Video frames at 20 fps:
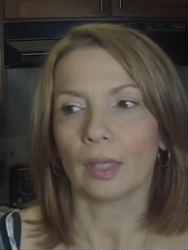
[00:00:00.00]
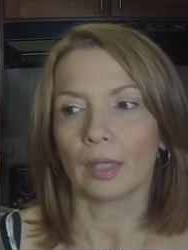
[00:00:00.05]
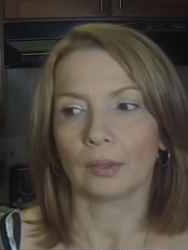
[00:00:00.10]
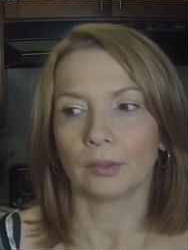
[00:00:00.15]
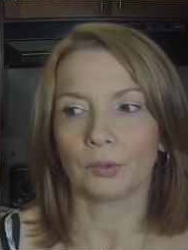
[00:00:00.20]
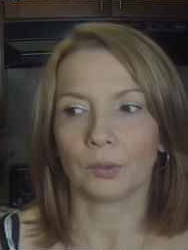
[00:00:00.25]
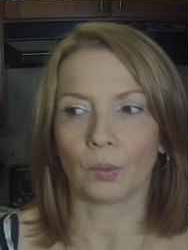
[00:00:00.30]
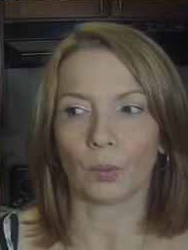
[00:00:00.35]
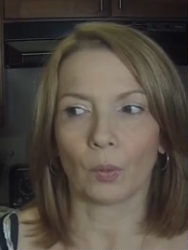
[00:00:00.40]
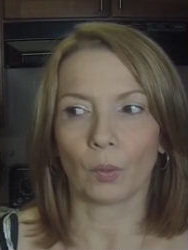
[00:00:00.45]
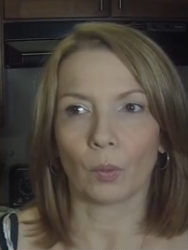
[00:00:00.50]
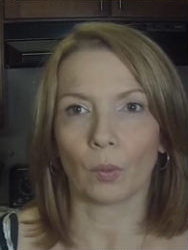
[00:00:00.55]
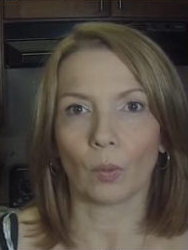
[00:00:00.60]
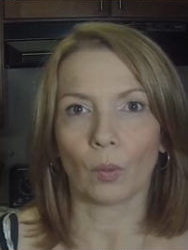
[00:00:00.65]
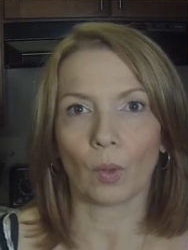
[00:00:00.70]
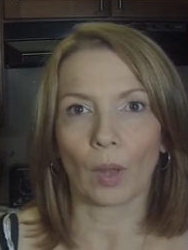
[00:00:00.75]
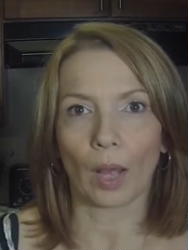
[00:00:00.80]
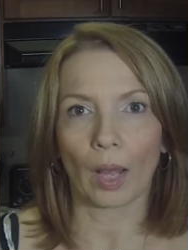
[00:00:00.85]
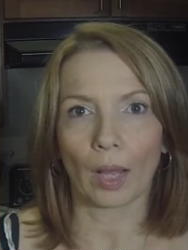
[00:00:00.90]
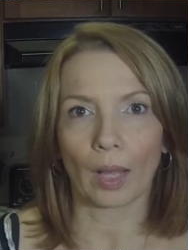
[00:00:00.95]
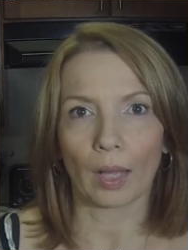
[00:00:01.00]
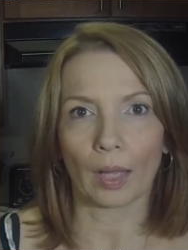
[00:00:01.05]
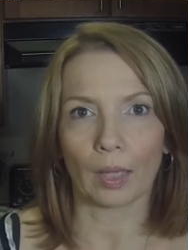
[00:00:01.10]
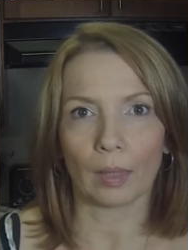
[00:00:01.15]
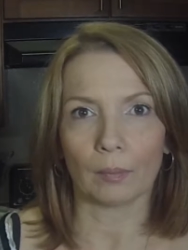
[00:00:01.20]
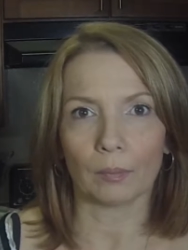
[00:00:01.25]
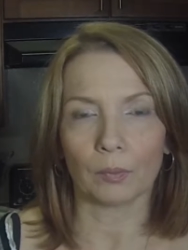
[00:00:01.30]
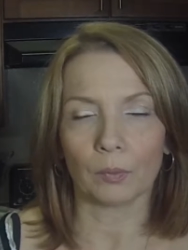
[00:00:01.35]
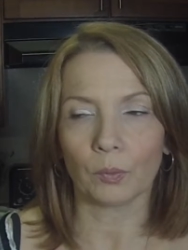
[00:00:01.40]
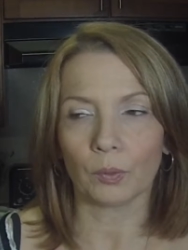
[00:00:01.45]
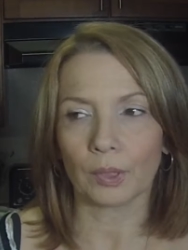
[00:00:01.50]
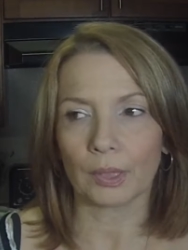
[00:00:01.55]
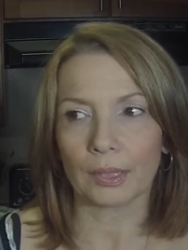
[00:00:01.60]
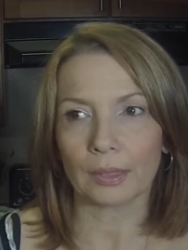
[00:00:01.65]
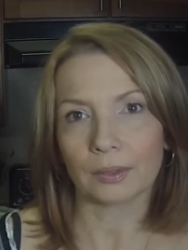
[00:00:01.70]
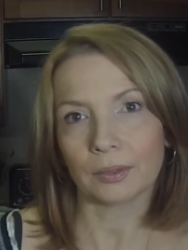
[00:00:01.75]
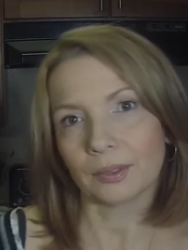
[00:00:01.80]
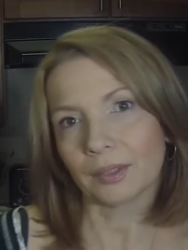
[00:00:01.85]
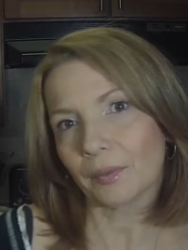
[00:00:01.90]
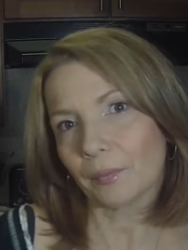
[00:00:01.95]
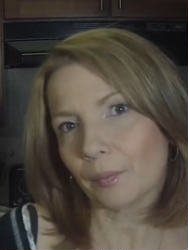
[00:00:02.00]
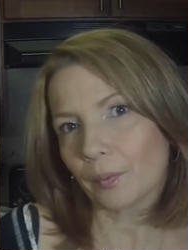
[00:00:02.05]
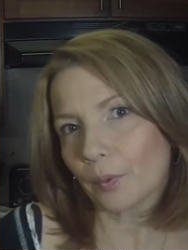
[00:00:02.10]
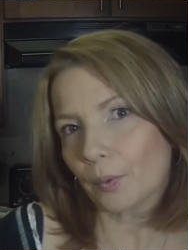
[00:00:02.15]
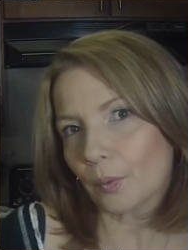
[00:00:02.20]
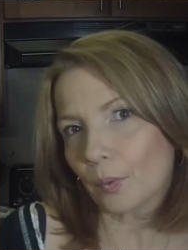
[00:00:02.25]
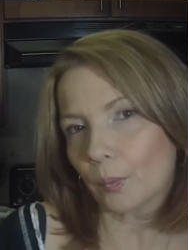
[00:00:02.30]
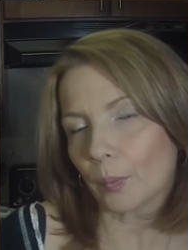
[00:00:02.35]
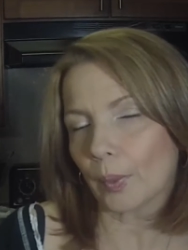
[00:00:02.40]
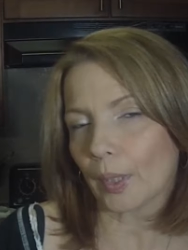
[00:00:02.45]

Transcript: So I'm doing this review